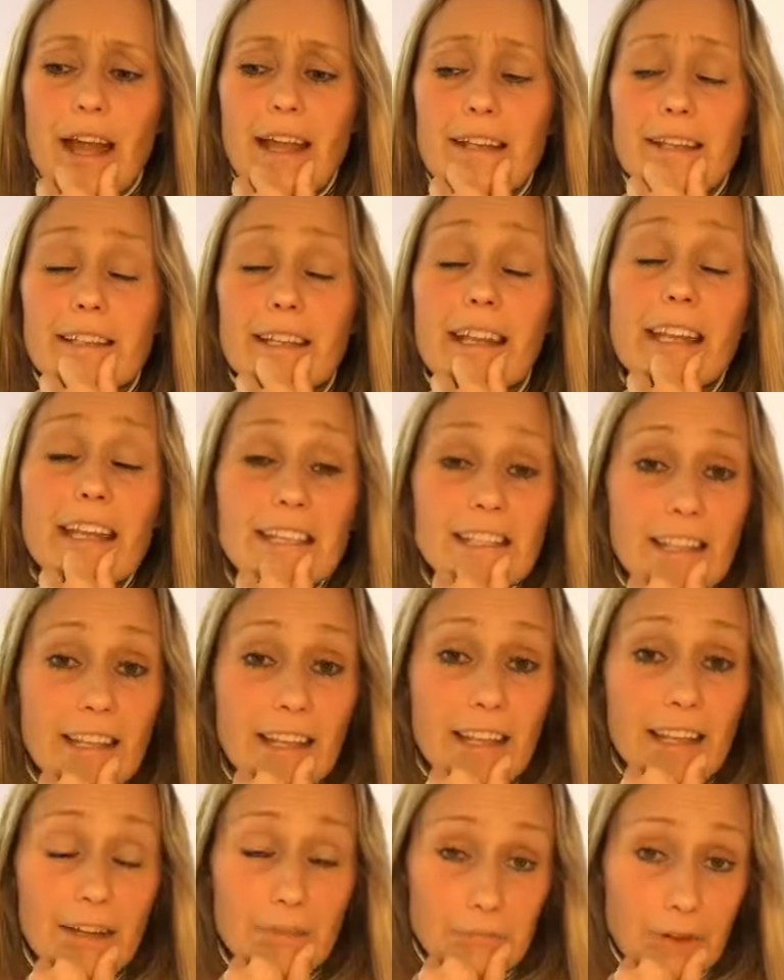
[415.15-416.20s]
and
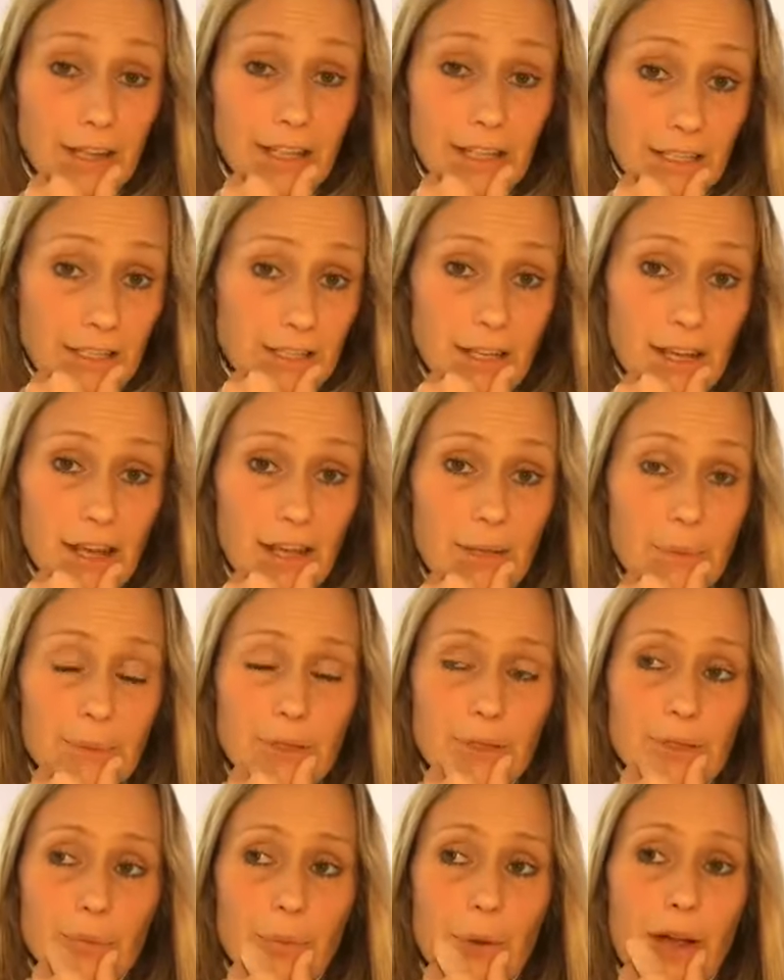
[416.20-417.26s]
eating at regular times
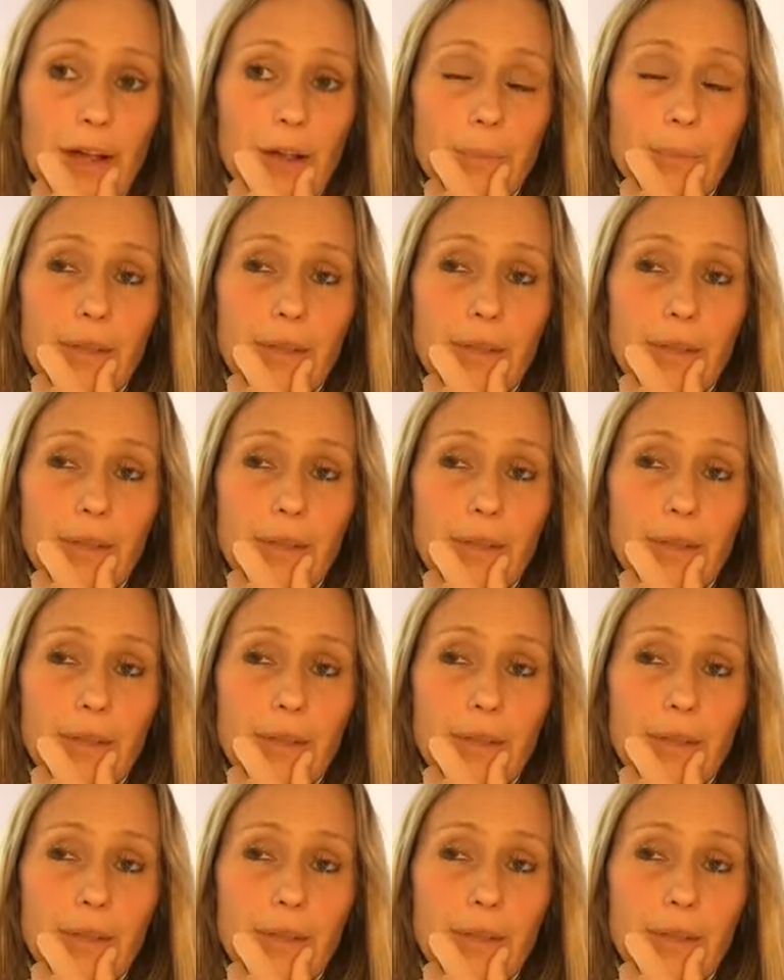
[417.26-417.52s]
as well,